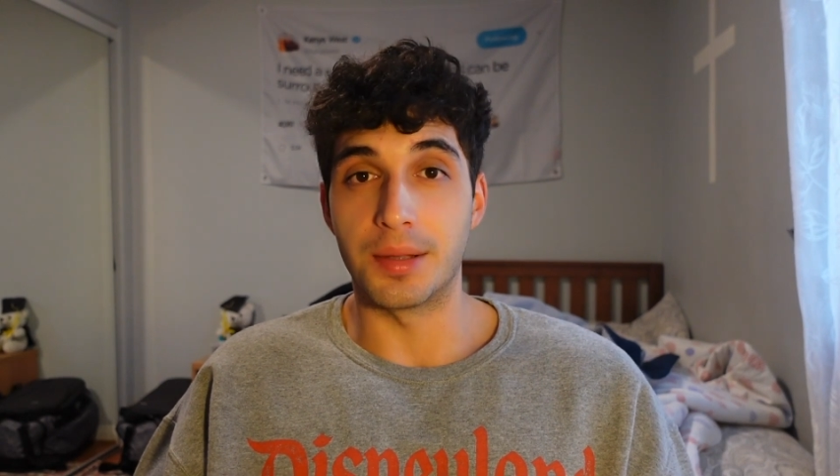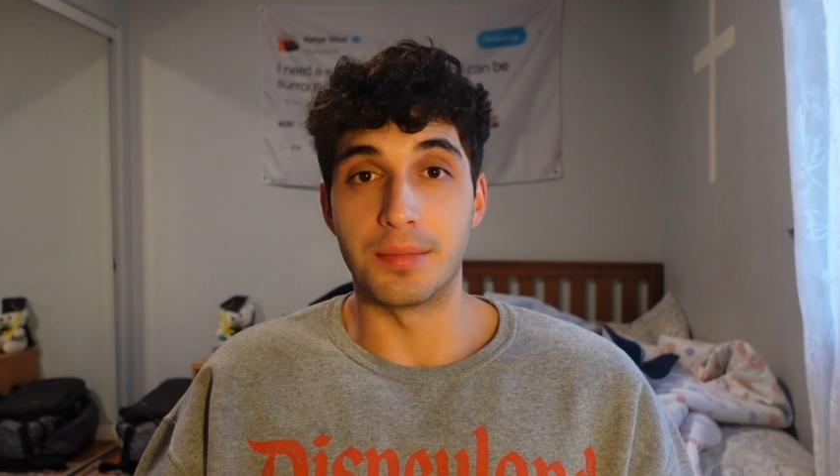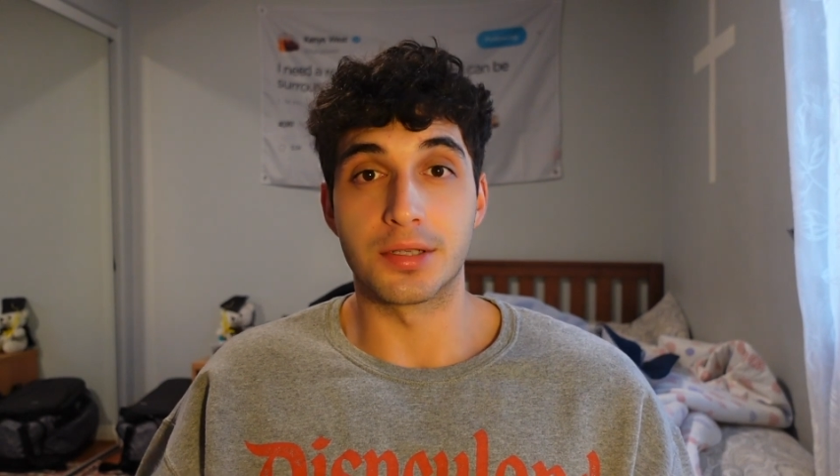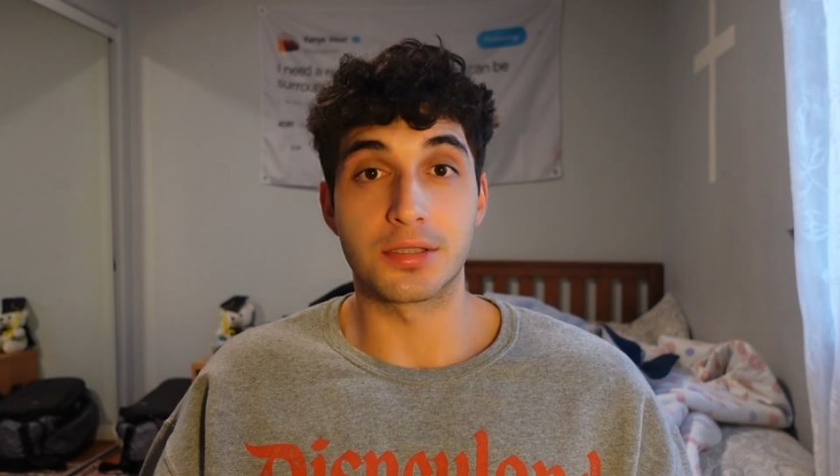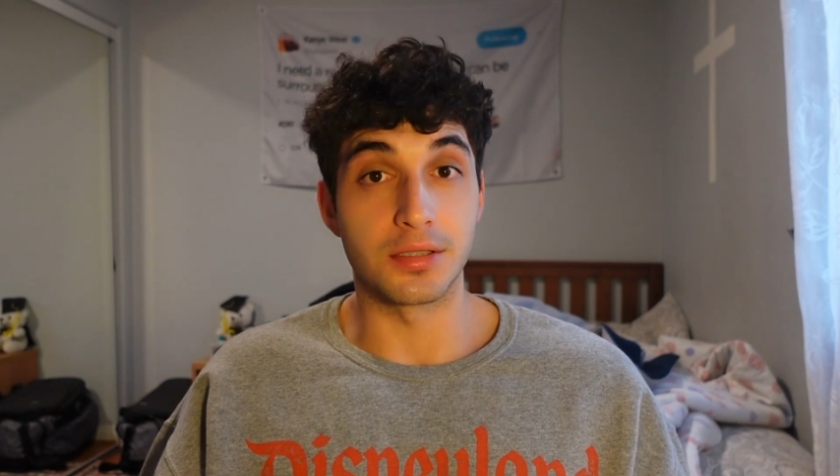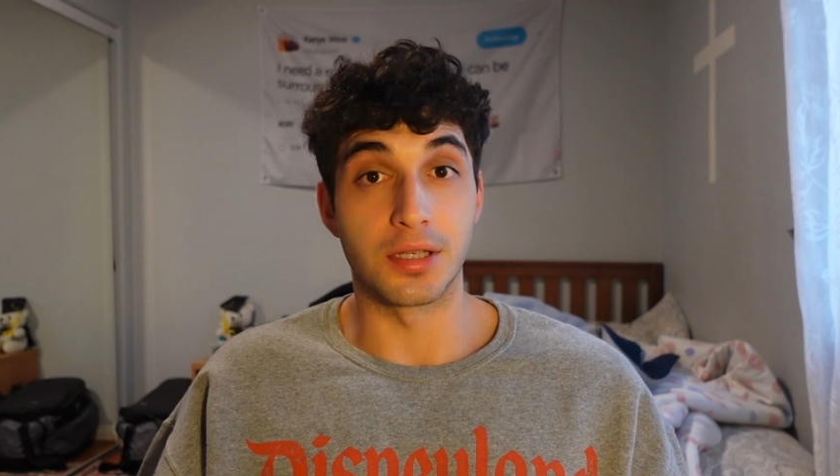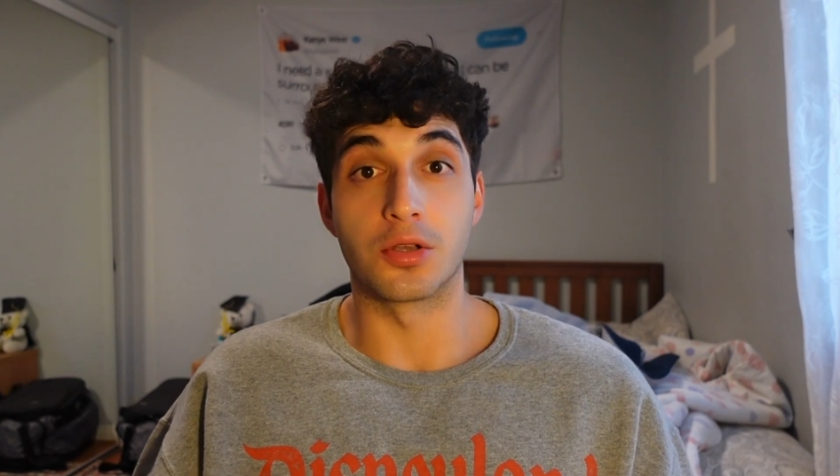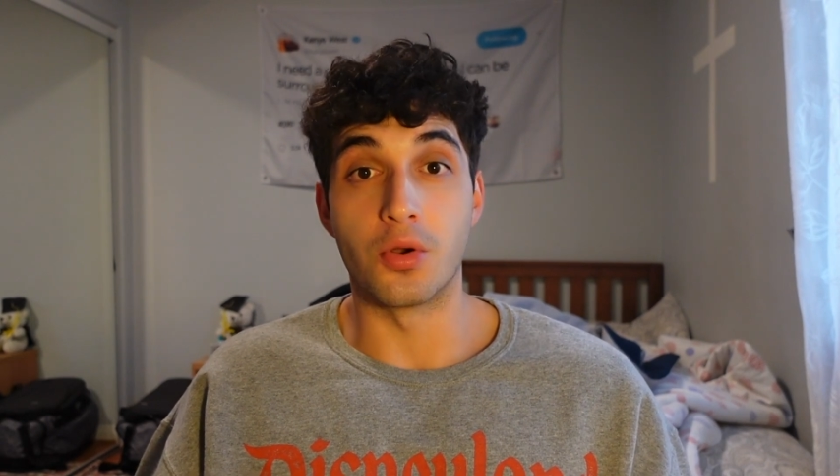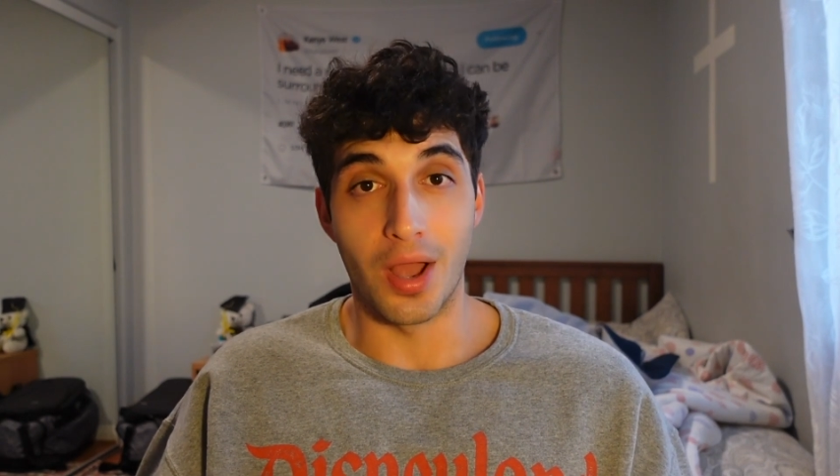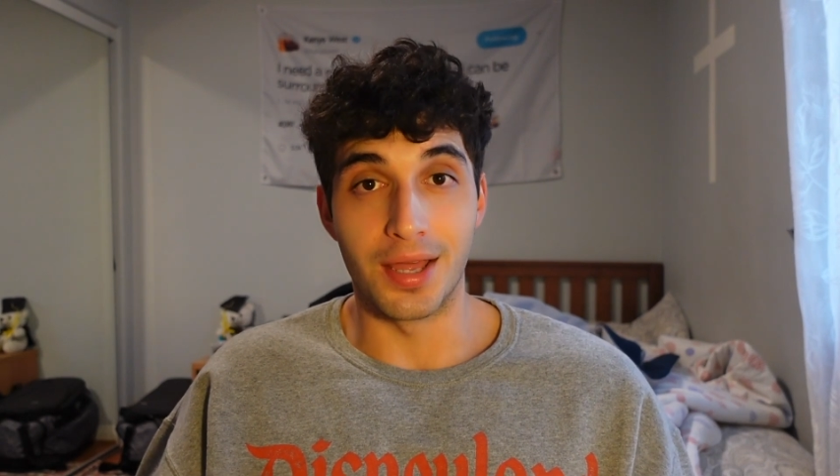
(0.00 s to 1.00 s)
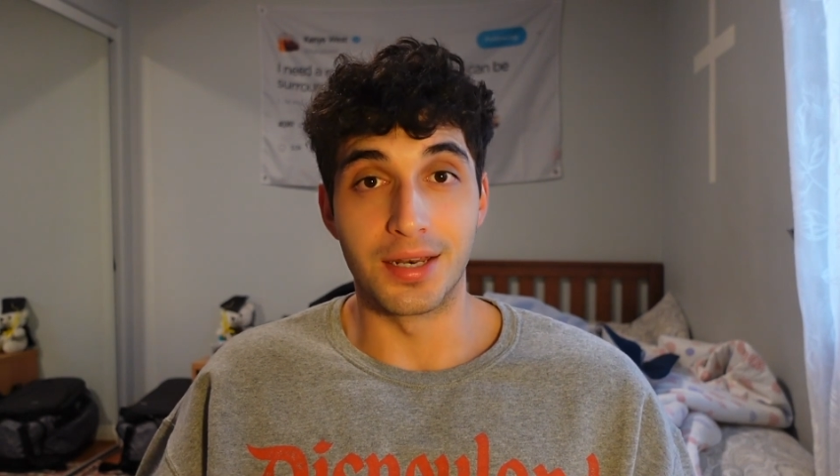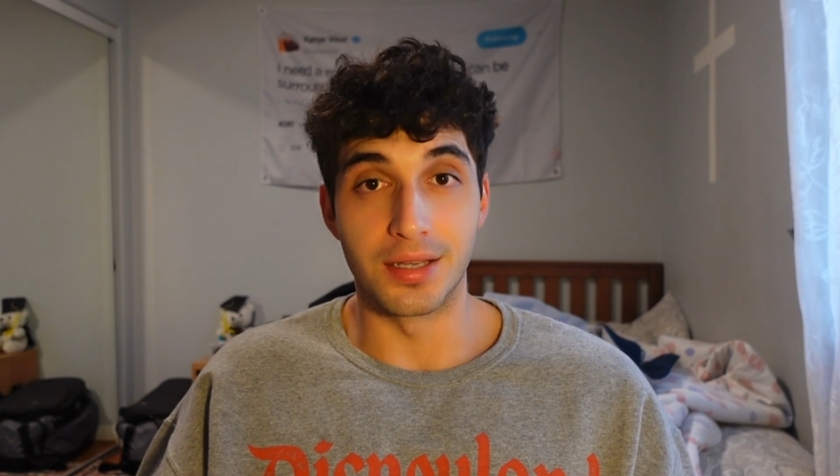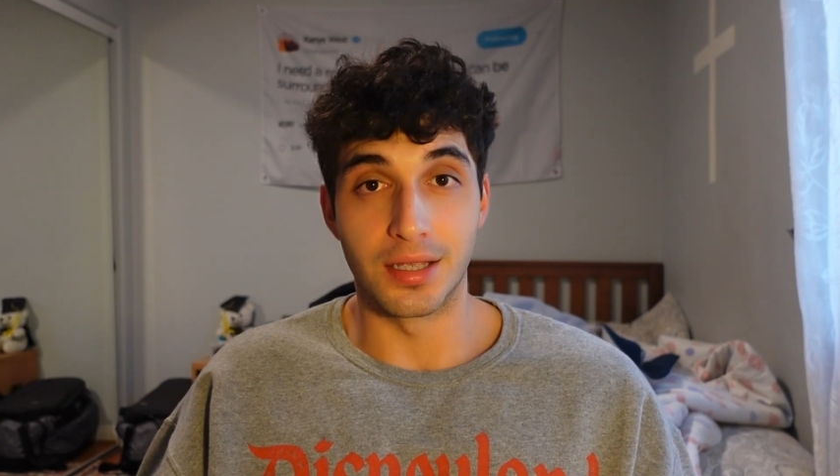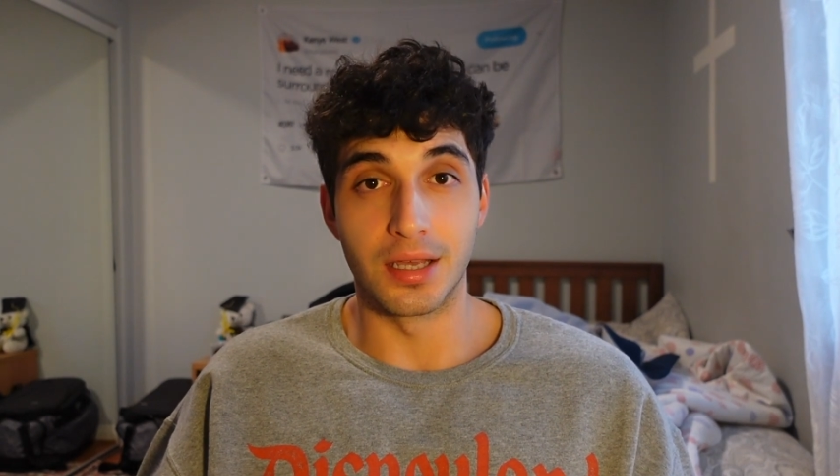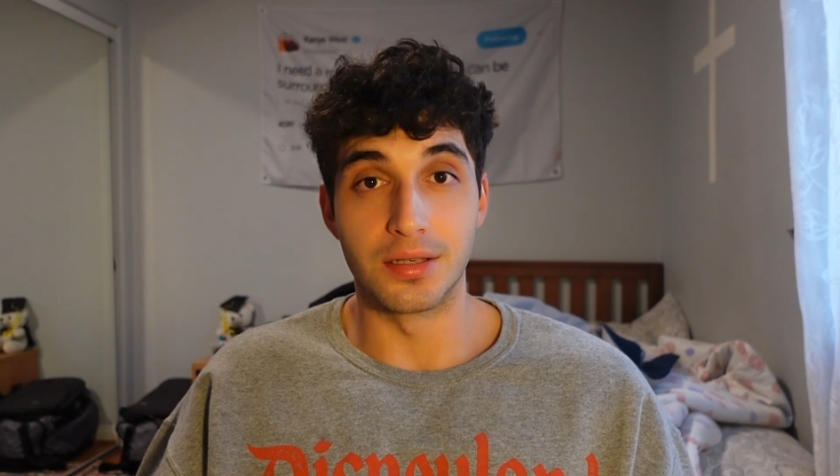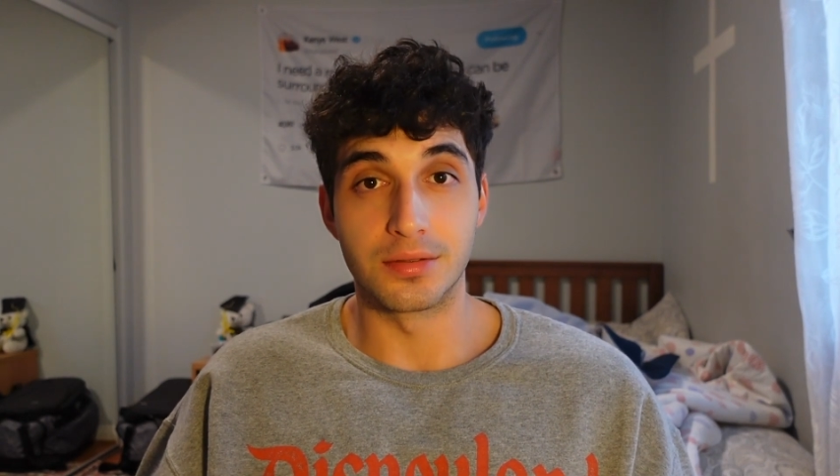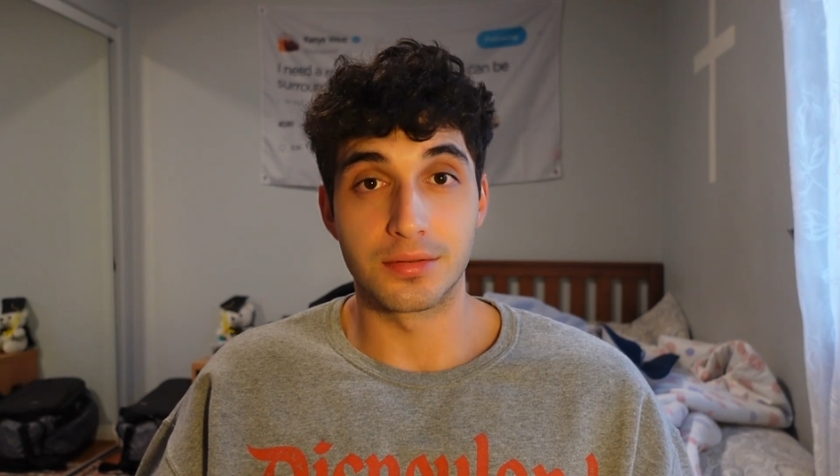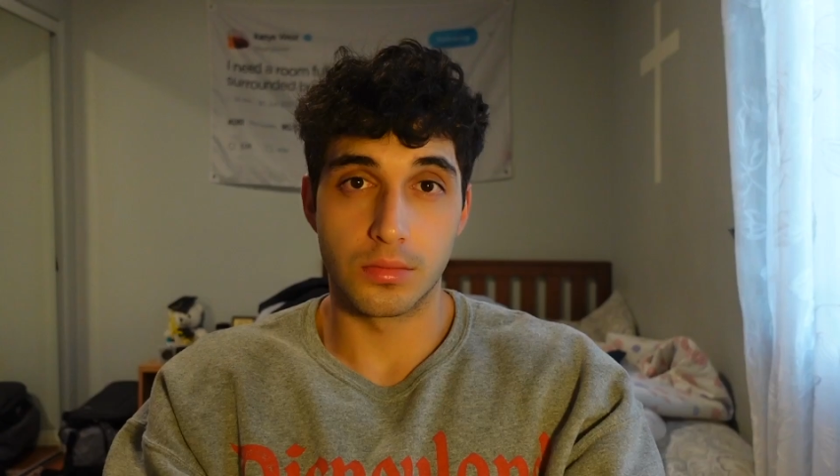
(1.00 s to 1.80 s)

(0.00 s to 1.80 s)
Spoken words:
muscle and go at it again.